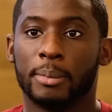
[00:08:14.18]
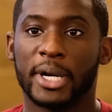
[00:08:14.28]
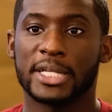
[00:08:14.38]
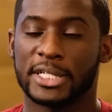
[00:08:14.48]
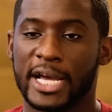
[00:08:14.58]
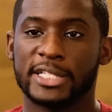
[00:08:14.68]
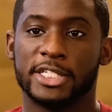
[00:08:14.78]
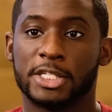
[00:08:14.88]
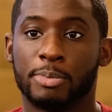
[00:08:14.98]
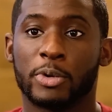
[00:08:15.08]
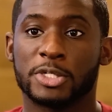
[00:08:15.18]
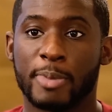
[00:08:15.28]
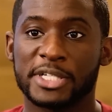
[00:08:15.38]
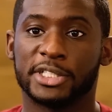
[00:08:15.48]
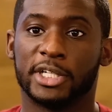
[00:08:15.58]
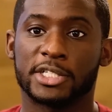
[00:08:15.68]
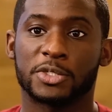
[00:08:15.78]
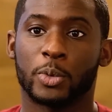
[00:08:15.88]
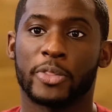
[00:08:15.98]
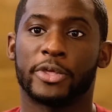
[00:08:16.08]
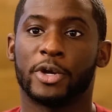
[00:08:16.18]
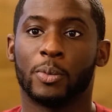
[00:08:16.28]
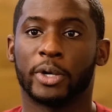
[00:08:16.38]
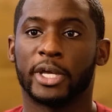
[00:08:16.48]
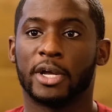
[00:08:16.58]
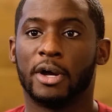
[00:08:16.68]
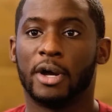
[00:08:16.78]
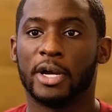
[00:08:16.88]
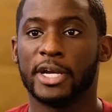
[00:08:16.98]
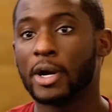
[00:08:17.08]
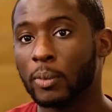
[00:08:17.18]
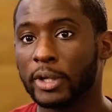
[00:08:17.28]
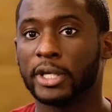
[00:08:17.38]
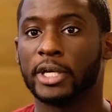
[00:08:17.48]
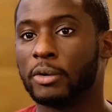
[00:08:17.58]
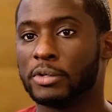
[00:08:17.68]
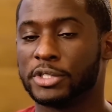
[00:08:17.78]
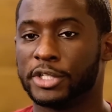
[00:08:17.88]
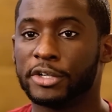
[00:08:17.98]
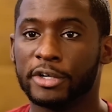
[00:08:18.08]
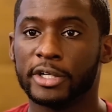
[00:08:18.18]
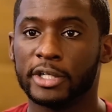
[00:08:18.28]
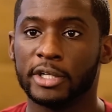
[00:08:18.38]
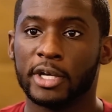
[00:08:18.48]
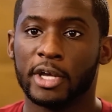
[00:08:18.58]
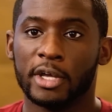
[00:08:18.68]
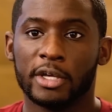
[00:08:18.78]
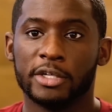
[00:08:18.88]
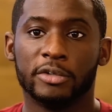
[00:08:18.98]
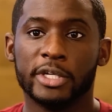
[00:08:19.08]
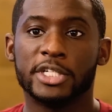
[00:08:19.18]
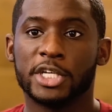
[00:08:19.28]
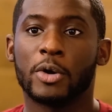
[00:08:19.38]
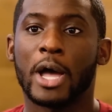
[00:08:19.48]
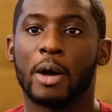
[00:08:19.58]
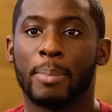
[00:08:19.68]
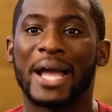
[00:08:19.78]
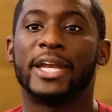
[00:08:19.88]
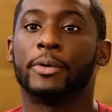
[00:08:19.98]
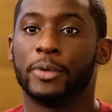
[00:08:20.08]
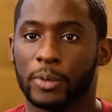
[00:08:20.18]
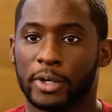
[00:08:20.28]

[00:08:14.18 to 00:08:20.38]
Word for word: But as an I T support specialist, whether you're working on networking or security, you'll need to know how binary